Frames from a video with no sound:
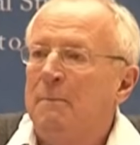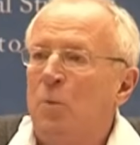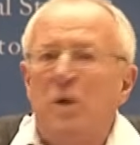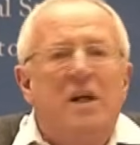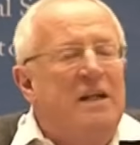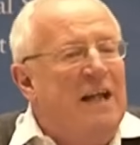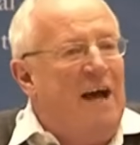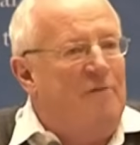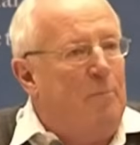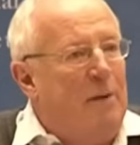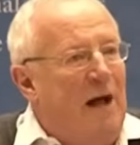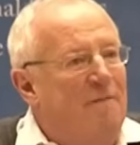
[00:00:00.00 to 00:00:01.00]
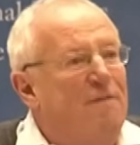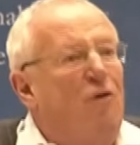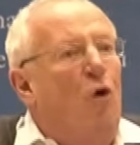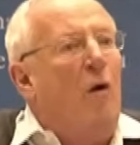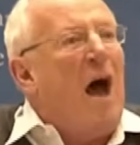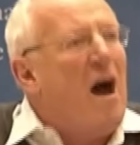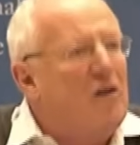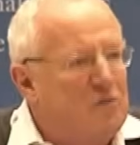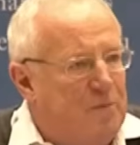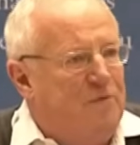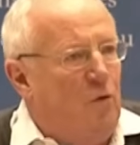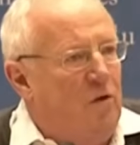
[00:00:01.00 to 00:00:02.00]
We didn't have a plan 4 hours
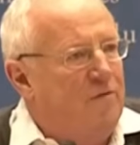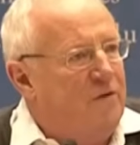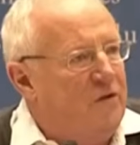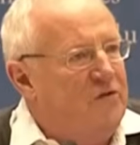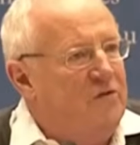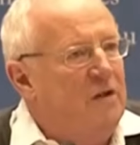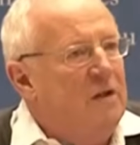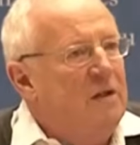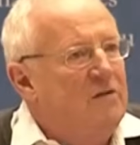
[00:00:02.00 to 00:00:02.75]
before the first